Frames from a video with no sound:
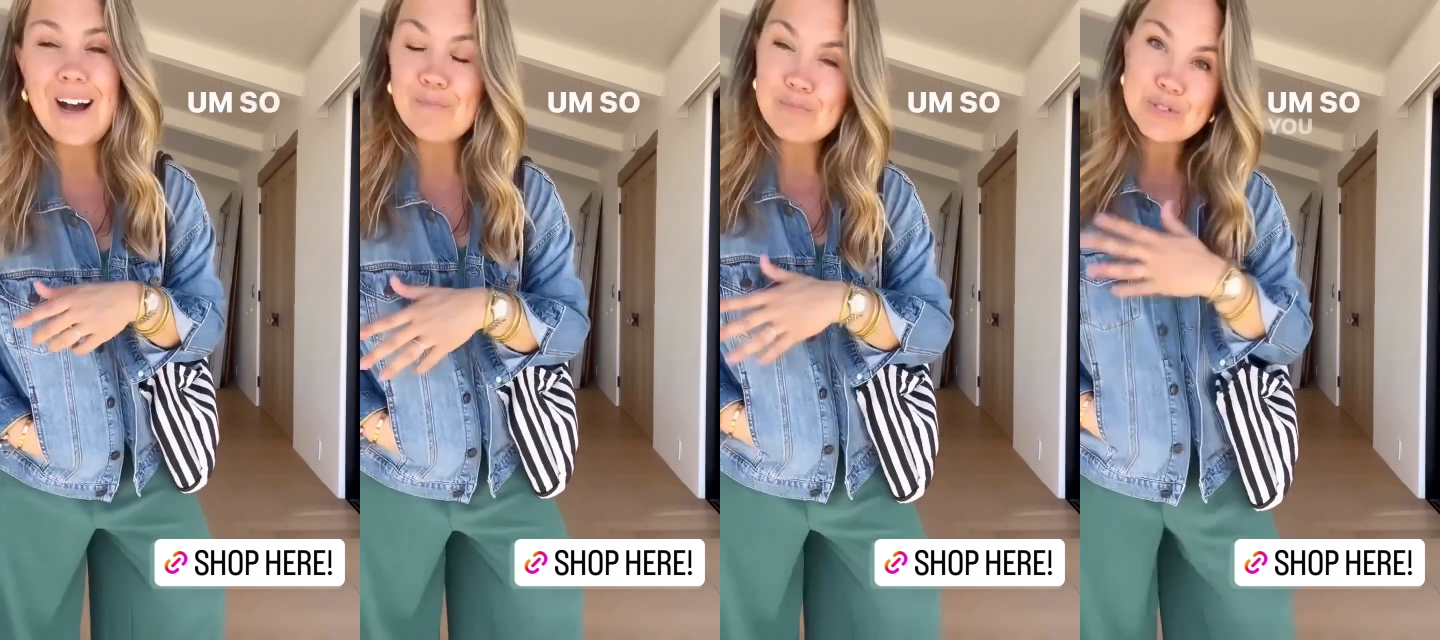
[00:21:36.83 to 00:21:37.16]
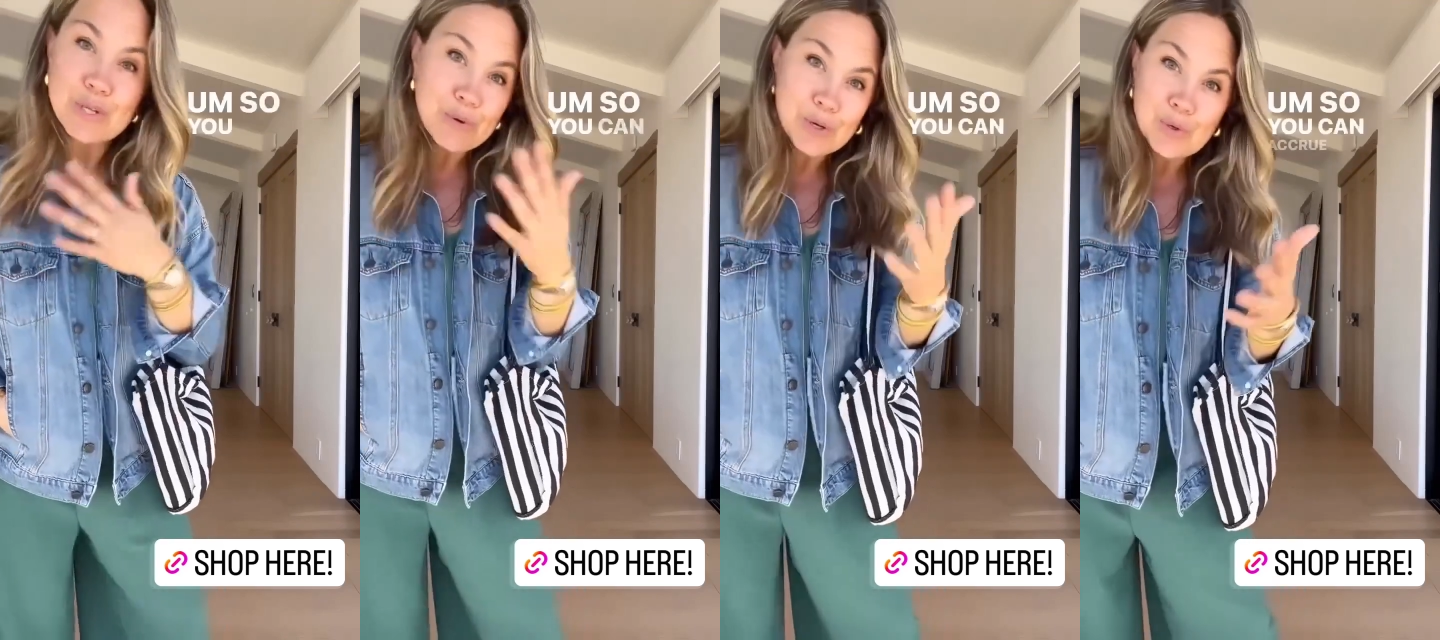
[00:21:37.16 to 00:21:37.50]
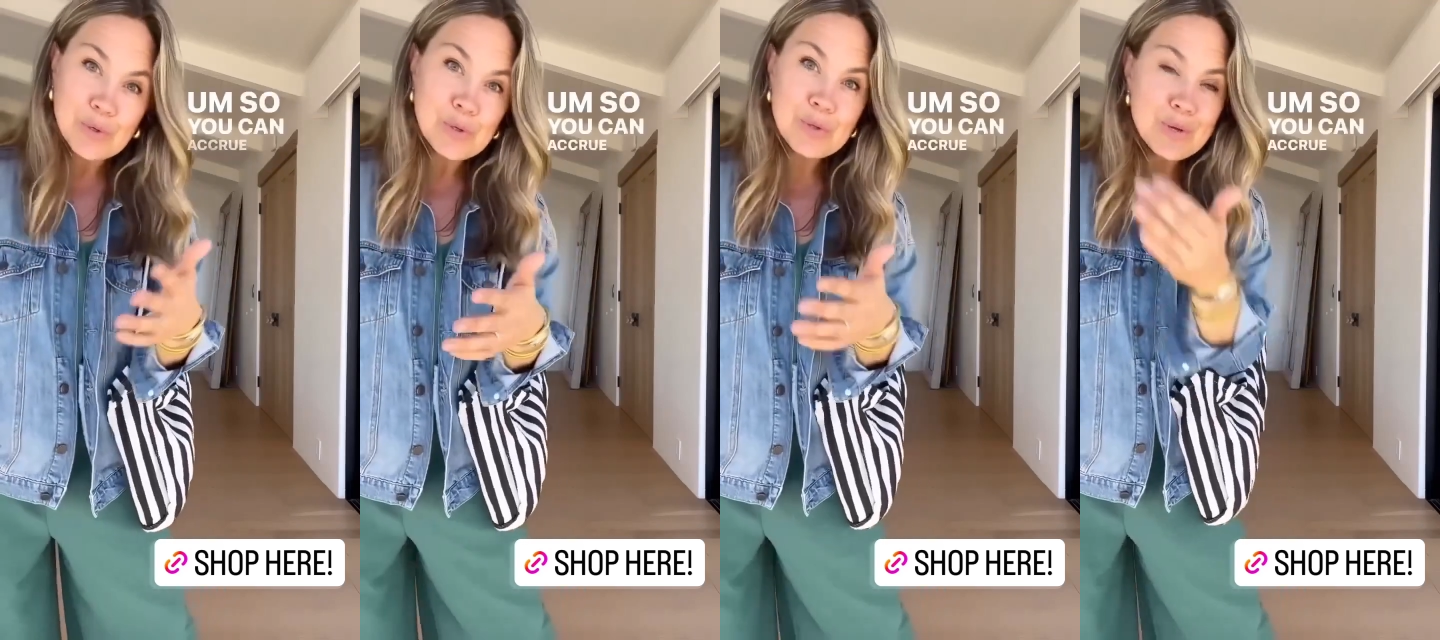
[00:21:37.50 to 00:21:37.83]
So you can
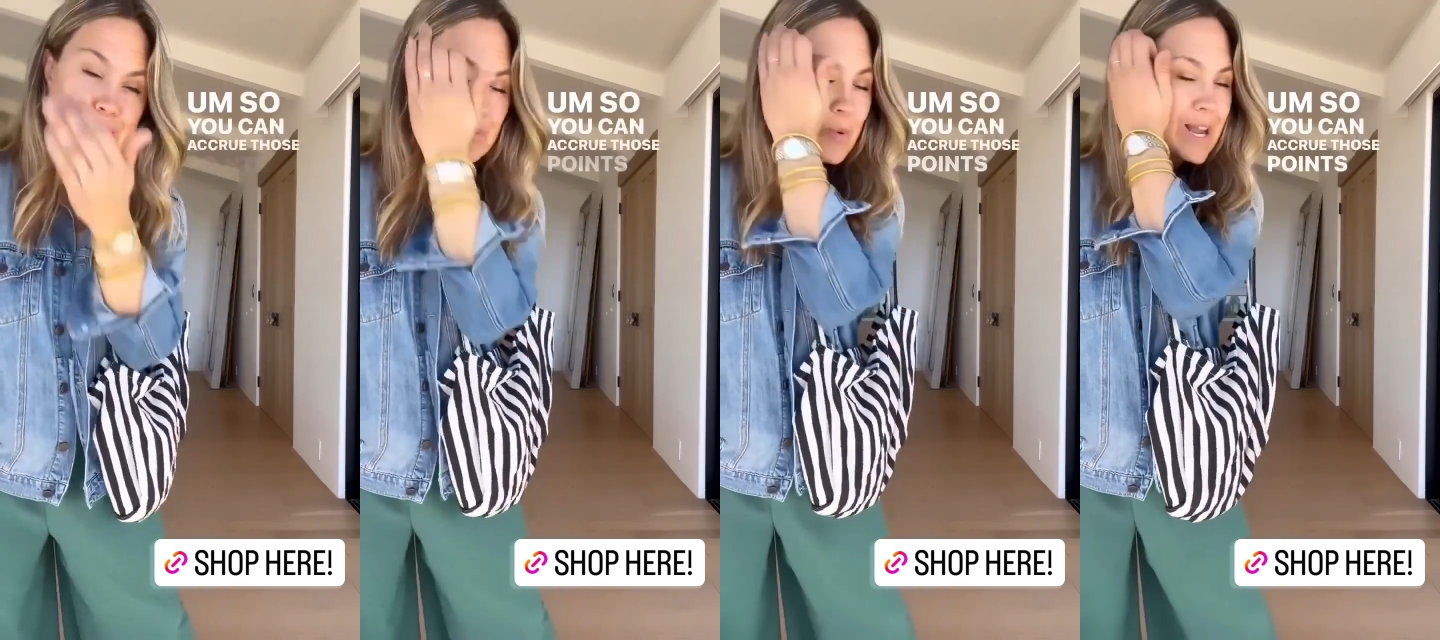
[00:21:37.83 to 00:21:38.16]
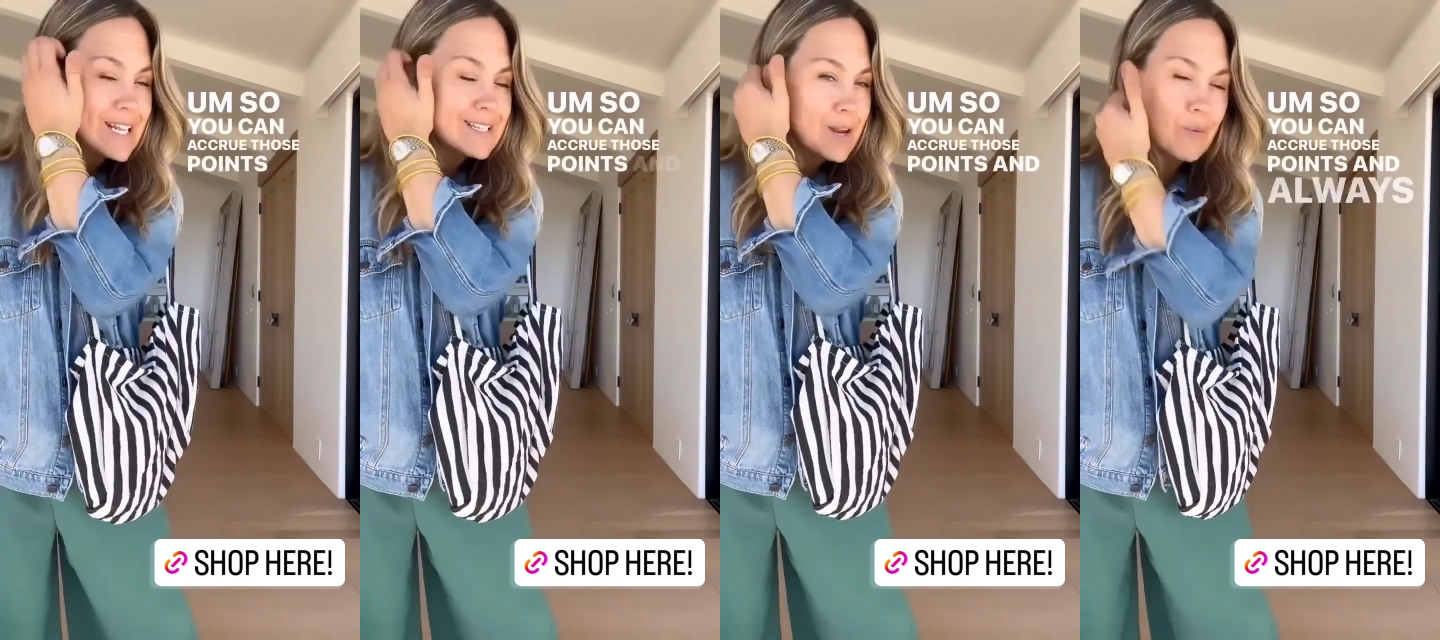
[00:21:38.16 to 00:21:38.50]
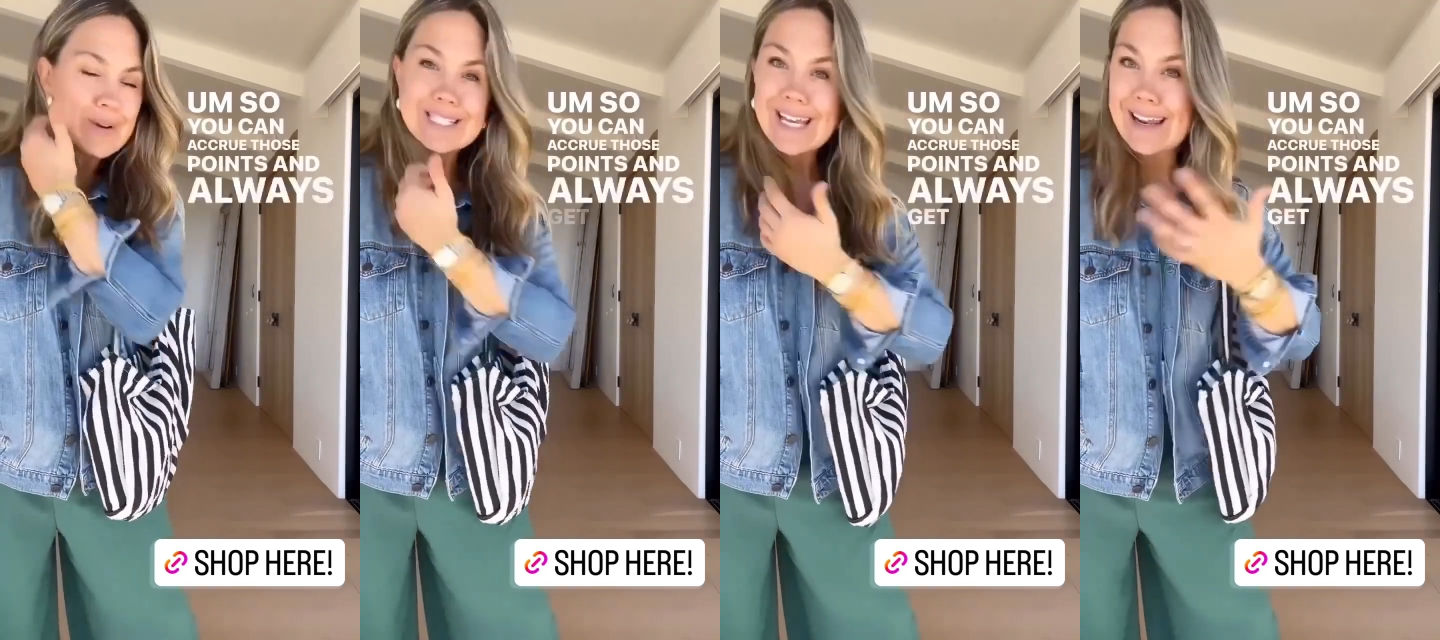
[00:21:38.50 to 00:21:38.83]
accrue those points and
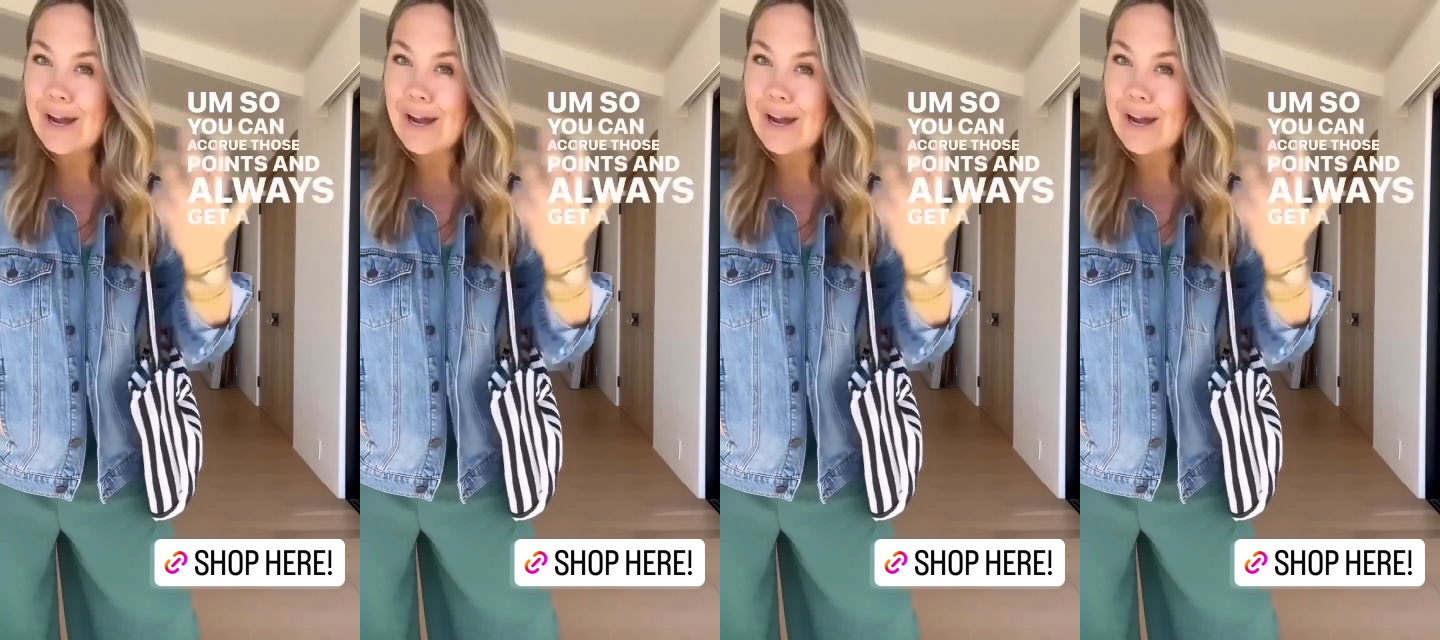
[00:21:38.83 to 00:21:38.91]
always get a